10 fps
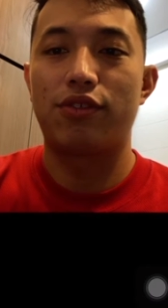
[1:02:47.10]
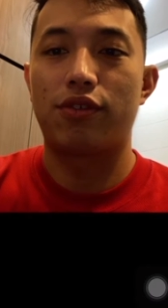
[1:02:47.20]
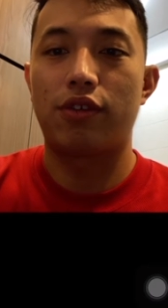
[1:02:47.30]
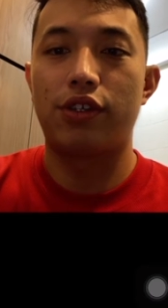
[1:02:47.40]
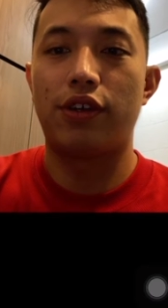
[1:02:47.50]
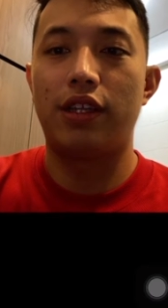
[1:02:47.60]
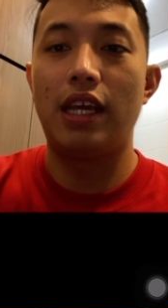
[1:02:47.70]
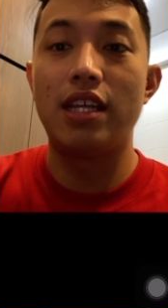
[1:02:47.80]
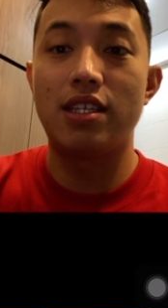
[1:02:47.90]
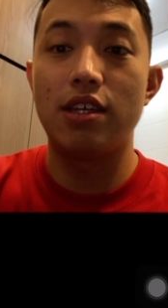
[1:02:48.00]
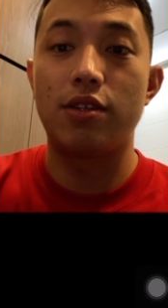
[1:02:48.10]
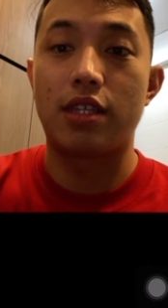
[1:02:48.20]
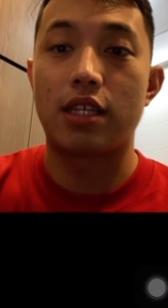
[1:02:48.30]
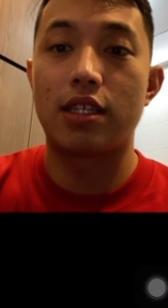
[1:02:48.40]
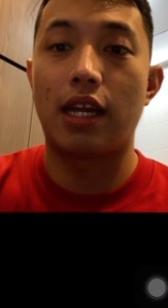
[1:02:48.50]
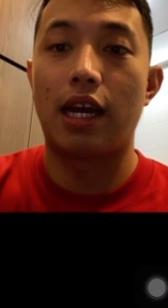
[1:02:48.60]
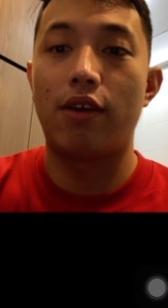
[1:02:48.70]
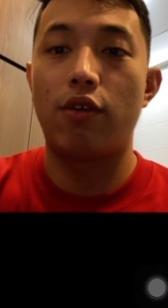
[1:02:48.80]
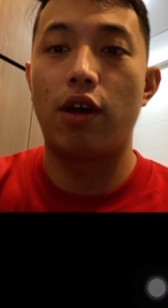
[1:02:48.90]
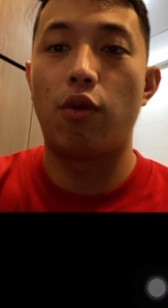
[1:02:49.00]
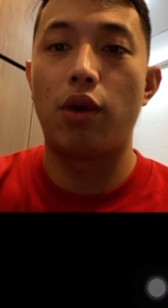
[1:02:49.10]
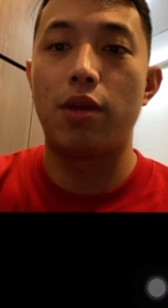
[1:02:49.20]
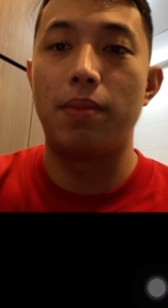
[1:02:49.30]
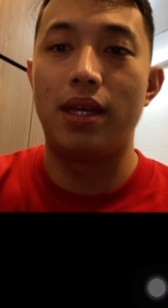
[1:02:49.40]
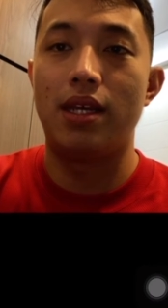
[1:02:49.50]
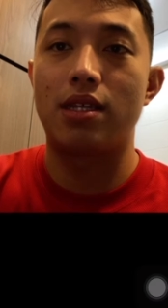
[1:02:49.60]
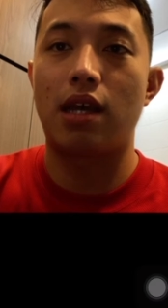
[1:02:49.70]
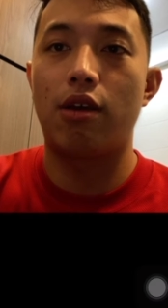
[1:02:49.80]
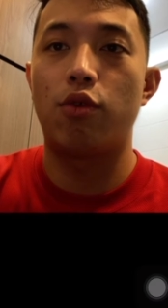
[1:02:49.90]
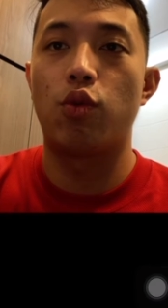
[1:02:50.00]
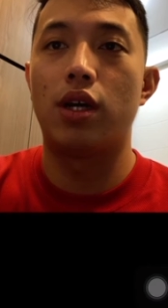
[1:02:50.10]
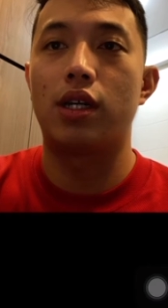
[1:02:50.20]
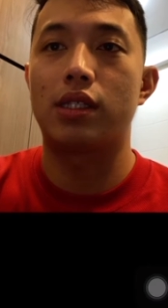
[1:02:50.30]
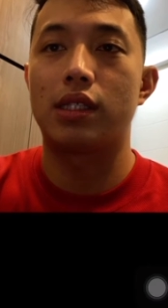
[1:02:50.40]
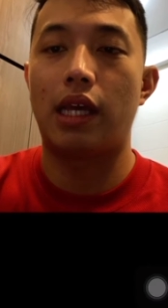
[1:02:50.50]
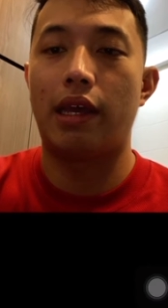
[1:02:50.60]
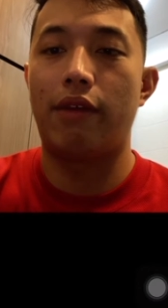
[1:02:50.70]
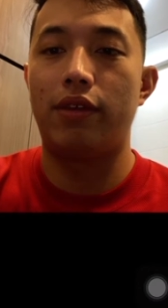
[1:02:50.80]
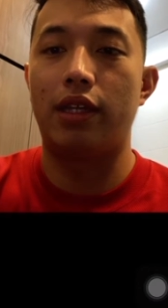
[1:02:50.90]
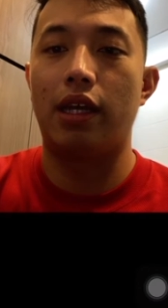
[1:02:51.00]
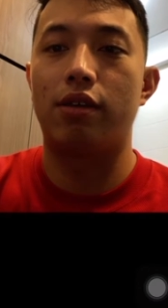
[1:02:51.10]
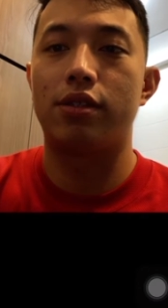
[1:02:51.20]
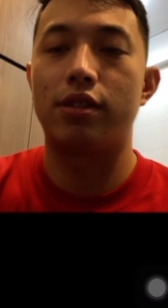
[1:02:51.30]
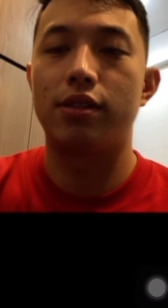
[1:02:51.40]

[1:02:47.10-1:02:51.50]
Okay, sure. DNC is tested what it means, how it works, and everything else.